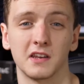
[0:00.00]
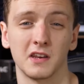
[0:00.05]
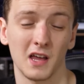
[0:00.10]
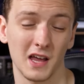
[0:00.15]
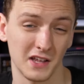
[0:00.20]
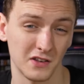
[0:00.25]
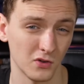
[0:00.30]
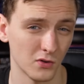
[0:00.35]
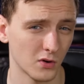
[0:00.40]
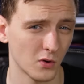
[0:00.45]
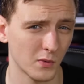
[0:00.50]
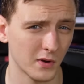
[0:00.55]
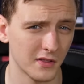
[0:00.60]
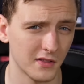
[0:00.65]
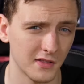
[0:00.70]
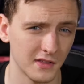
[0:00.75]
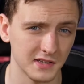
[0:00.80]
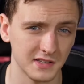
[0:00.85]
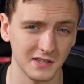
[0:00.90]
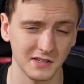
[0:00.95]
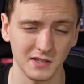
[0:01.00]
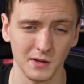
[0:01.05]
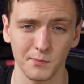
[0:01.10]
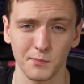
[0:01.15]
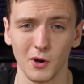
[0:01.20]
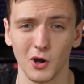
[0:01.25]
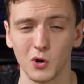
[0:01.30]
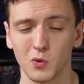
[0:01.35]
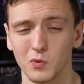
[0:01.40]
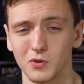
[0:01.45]
and I don't know whether this is a
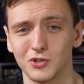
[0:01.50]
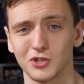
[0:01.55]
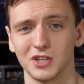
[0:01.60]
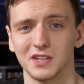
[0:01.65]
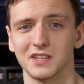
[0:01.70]
bug with